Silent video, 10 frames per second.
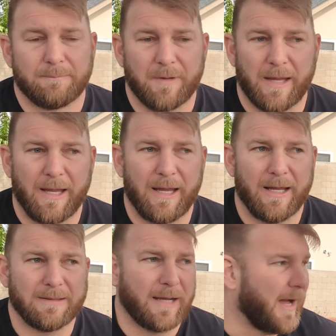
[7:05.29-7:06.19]

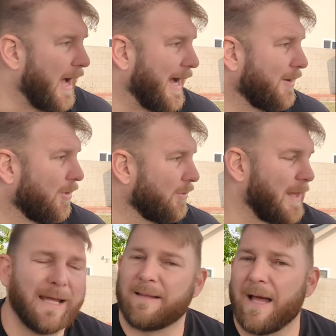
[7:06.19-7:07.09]
and i don't
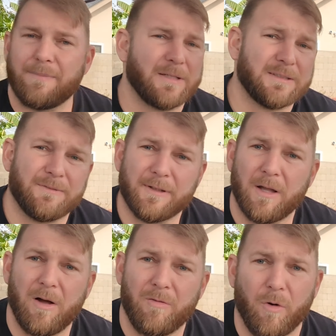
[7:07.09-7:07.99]
like that because the
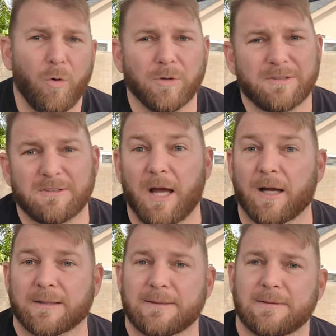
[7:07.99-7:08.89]
villa of old
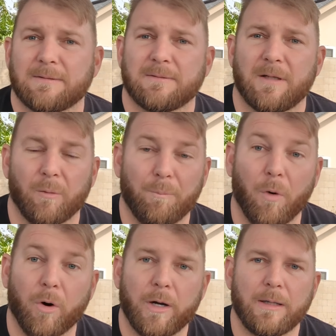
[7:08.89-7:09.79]
sucked they're
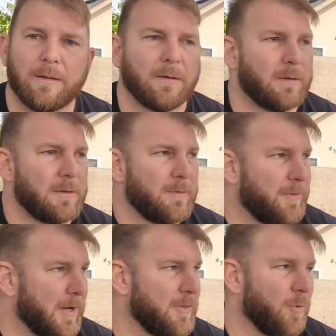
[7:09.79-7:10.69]
boring
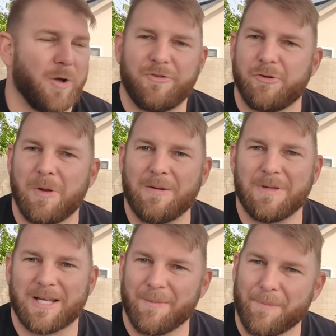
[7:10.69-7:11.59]
they're the ones who made me
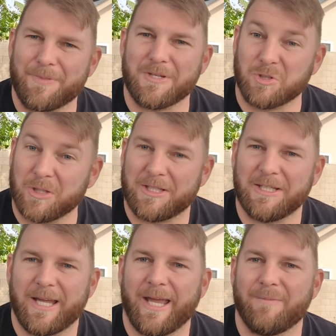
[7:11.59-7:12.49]
come up with the drinking
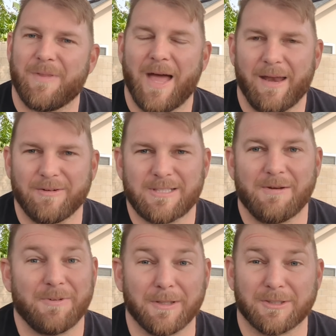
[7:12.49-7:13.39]
game that every
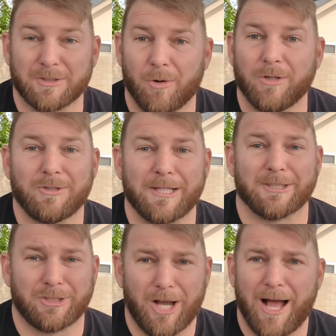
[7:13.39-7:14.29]
time villa score you take a
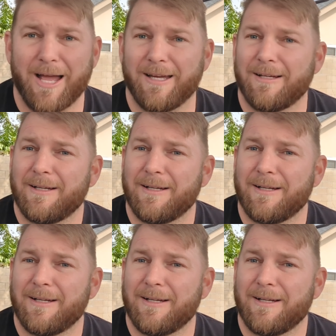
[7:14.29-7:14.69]
shot